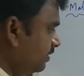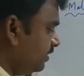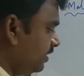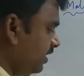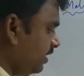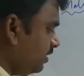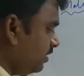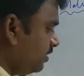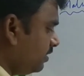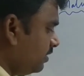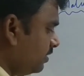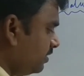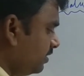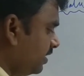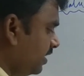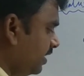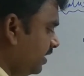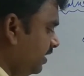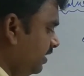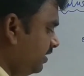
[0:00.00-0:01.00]
then
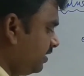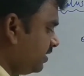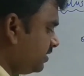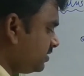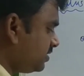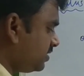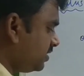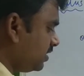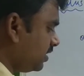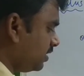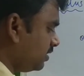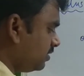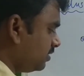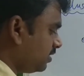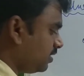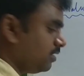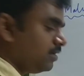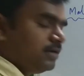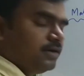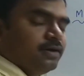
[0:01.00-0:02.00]
the intensity on
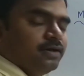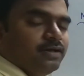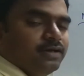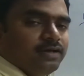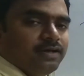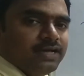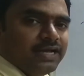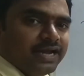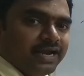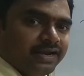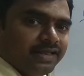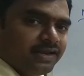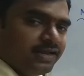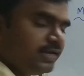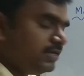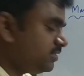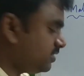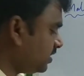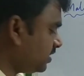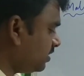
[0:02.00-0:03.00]
the
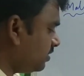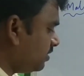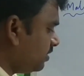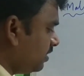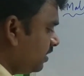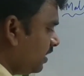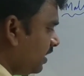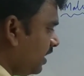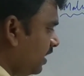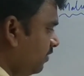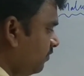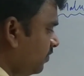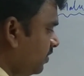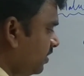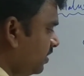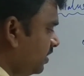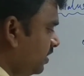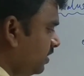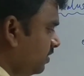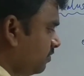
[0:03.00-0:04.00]
analyzer
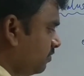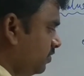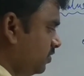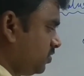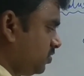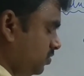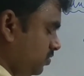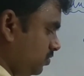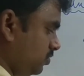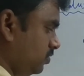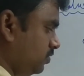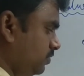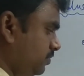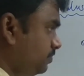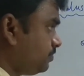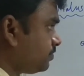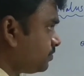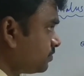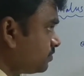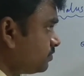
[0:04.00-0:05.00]
I1 equals
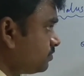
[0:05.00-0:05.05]
to